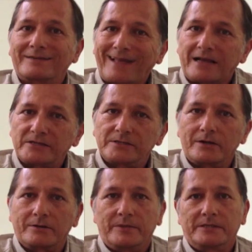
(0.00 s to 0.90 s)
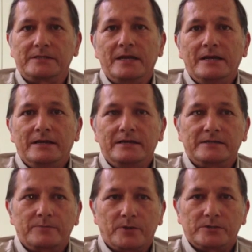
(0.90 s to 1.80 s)
taxonomist. He's
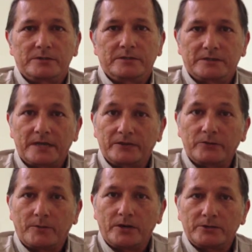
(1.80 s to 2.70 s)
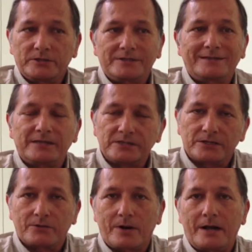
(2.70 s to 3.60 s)
a person, is an entomologist that
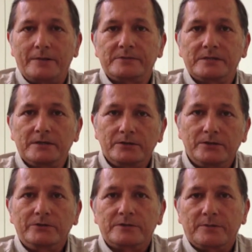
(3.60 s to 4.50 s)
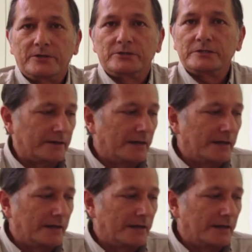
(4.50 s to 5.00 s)
describes new species.